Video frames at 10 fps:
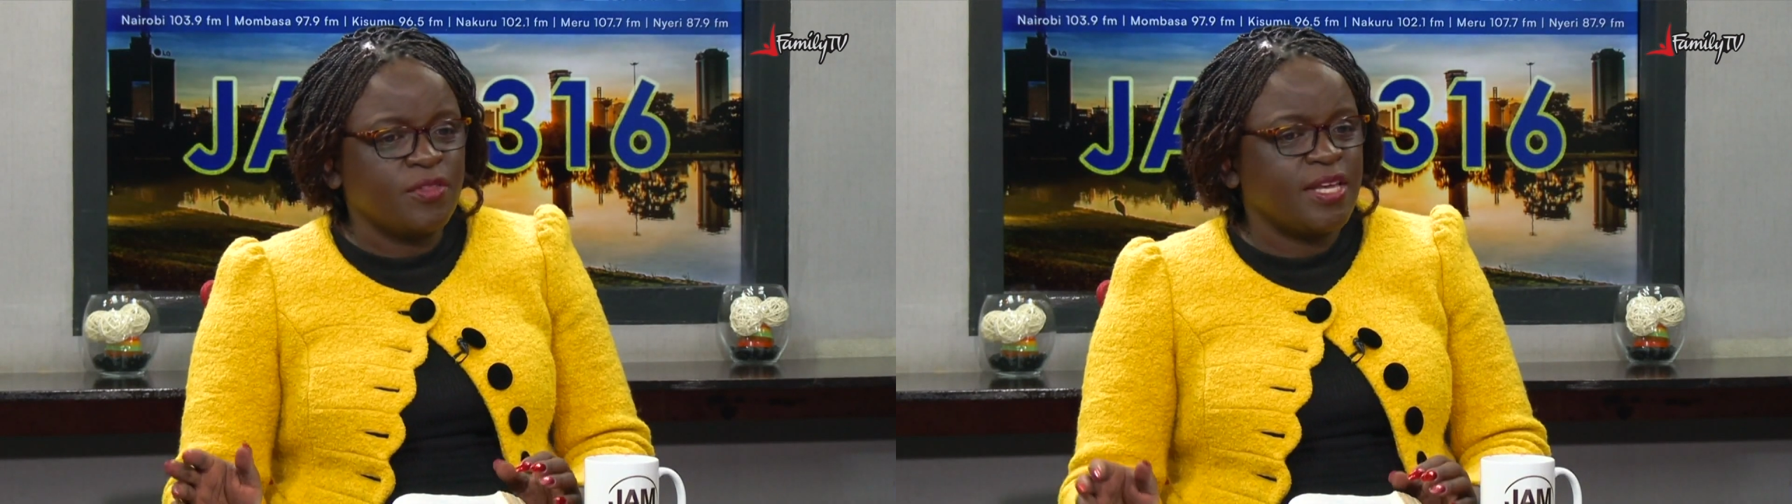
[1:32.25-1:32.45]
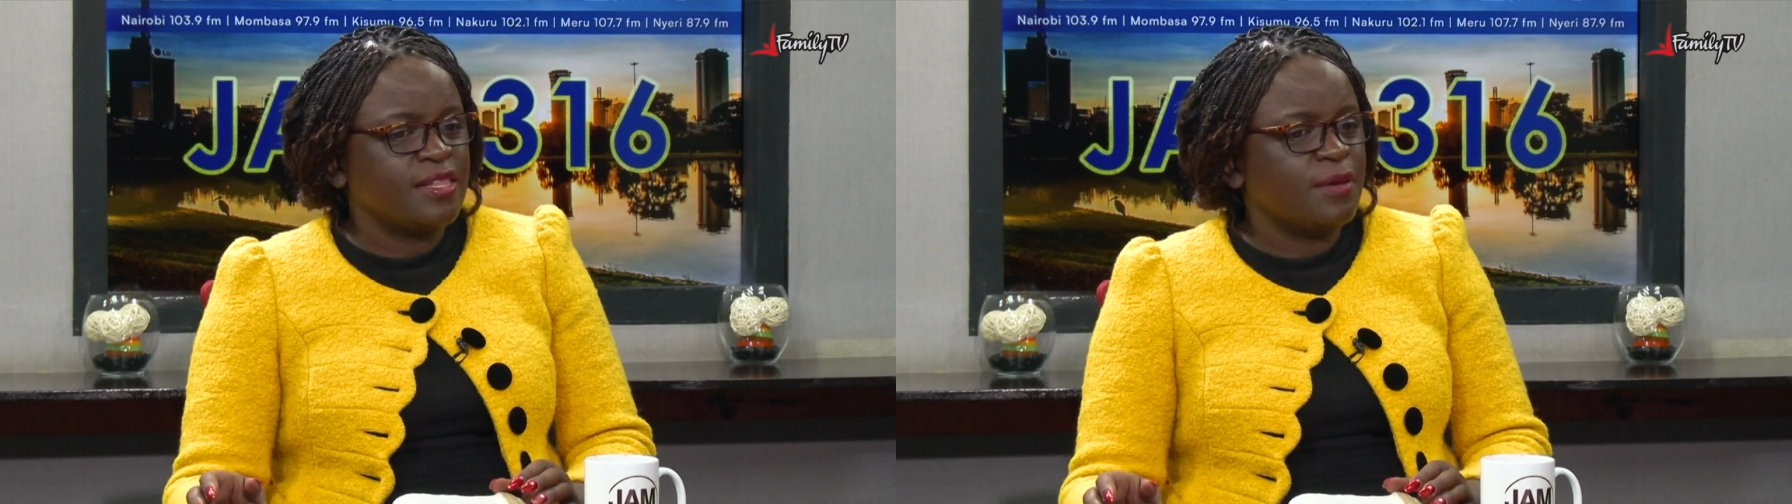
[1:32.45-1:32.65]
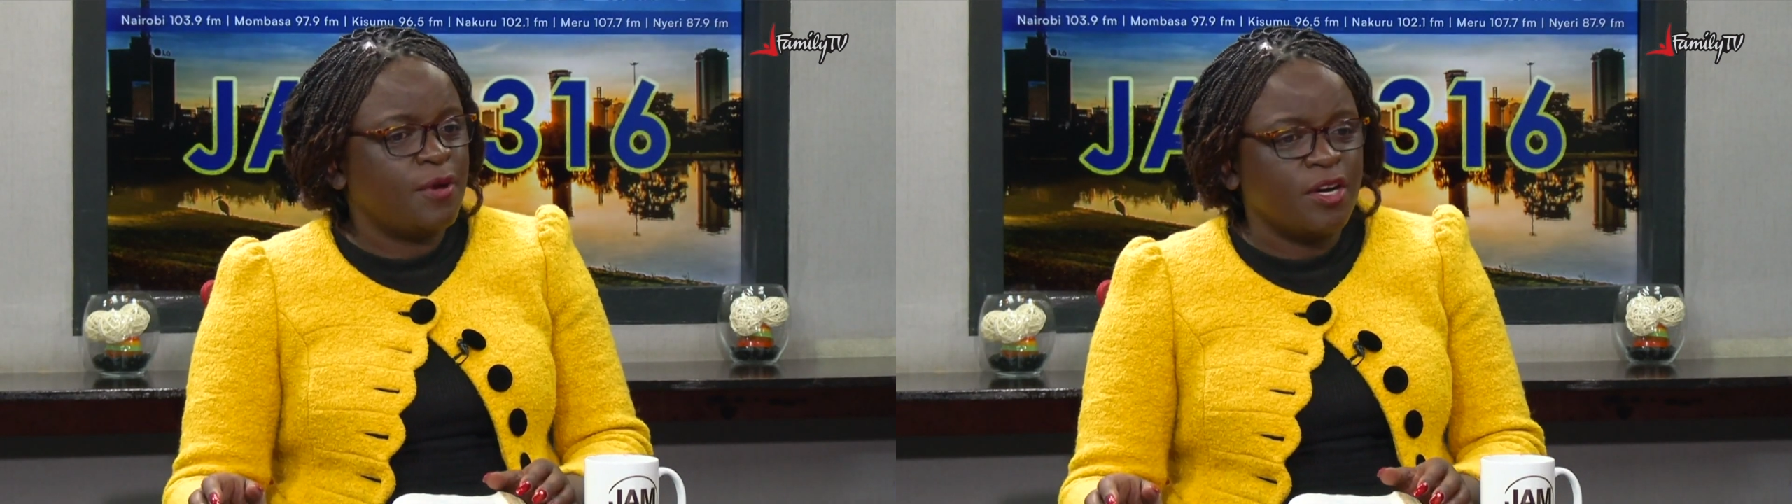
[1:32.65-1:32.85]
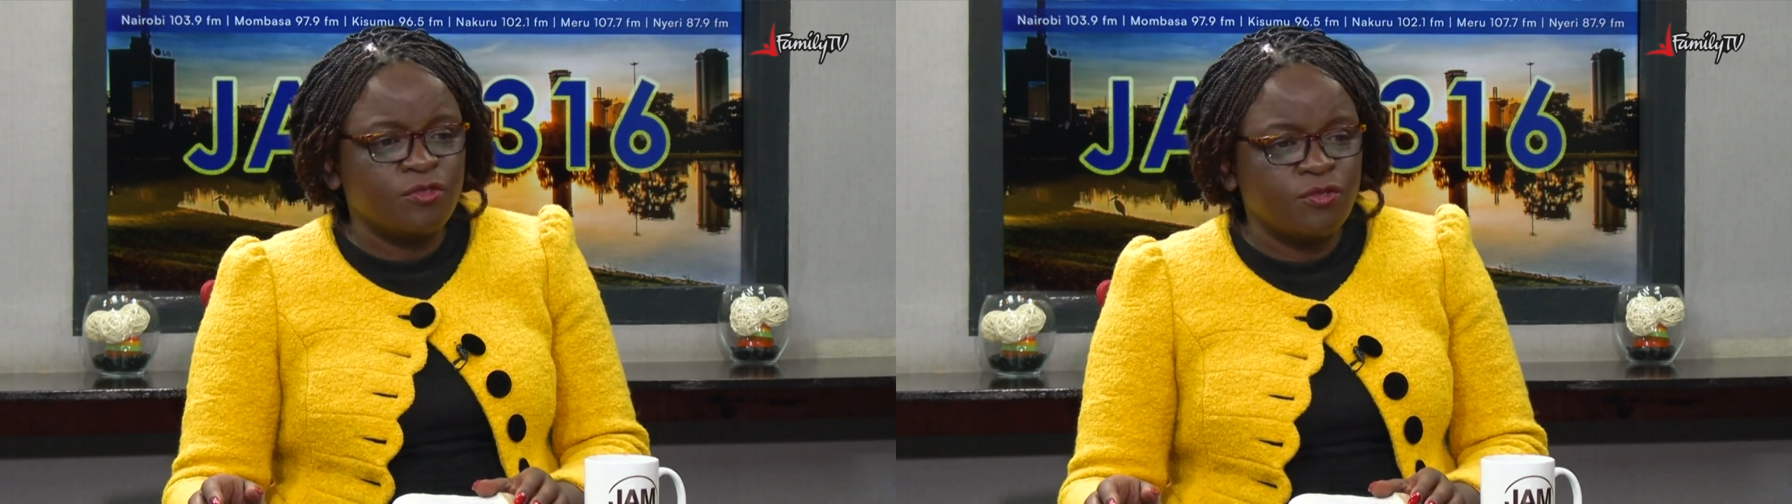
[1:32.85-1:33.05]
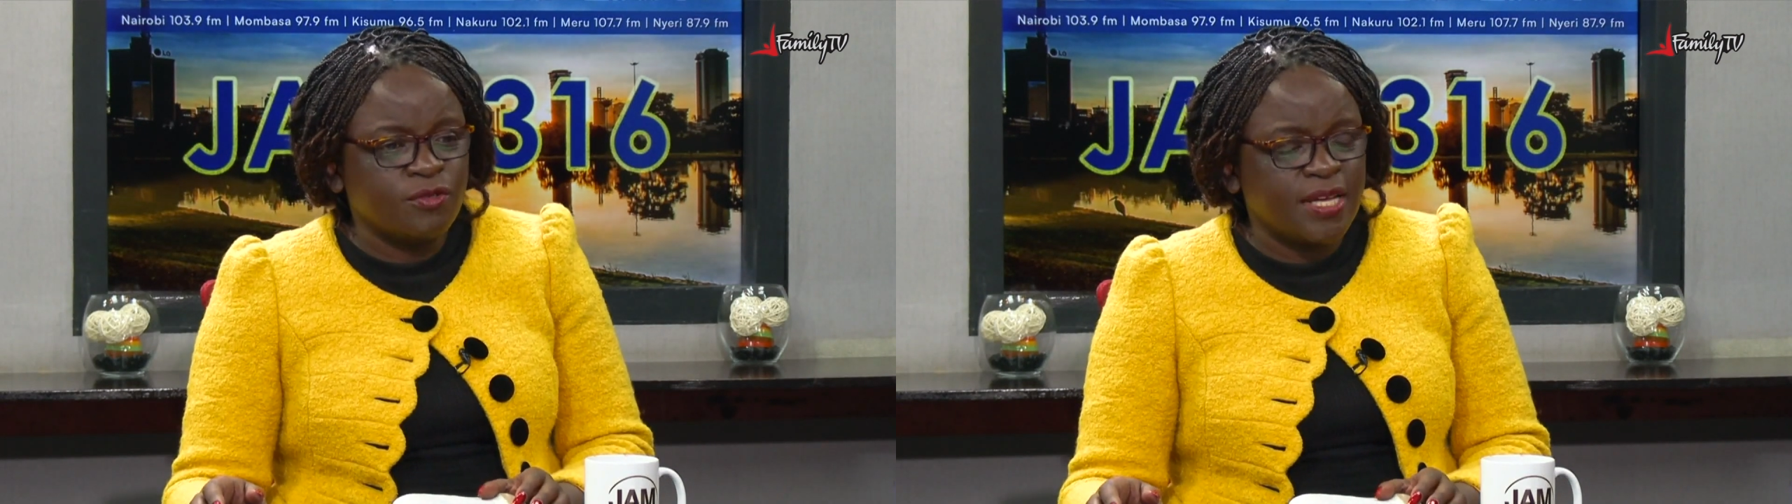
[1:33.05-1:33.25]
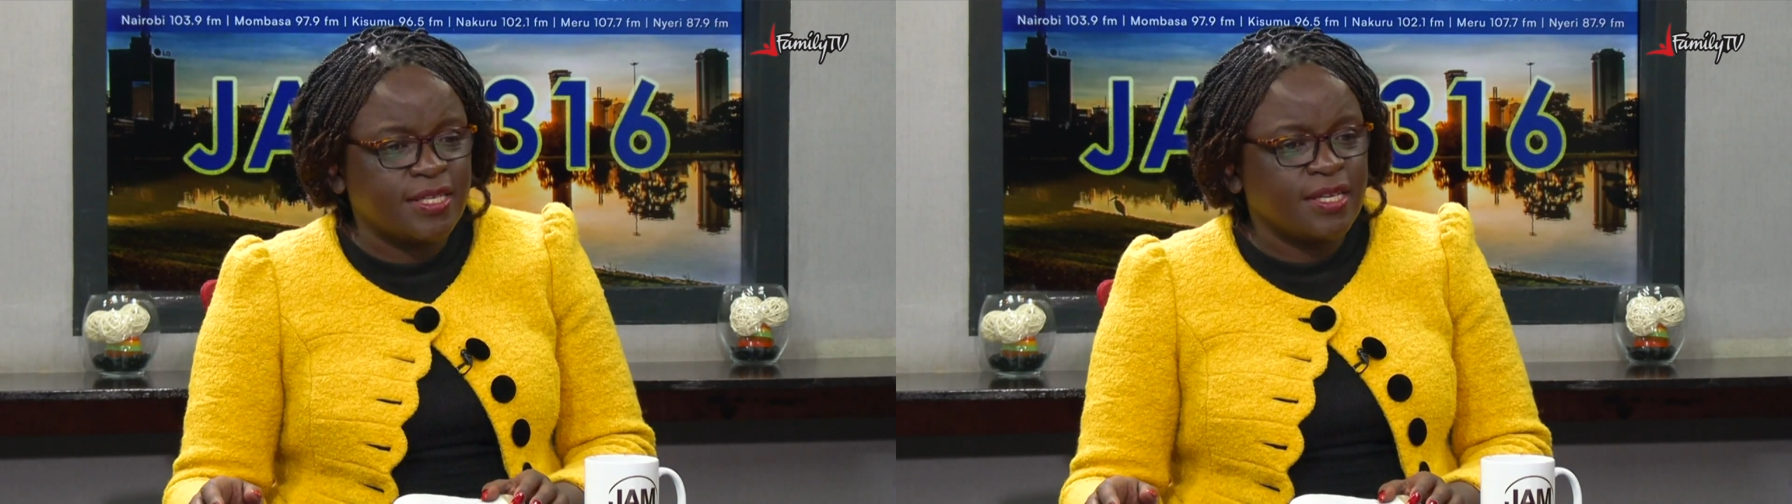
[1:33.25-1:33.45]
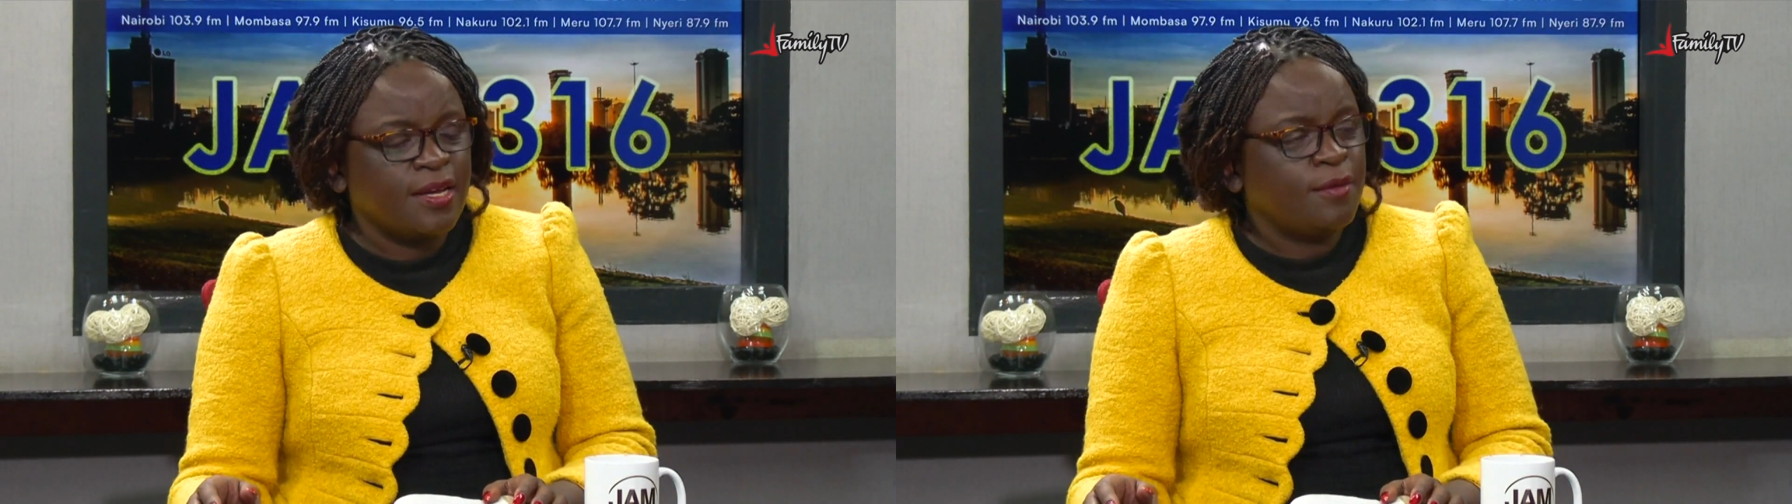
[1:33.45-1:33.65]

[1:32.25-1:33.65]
He had the power to do that.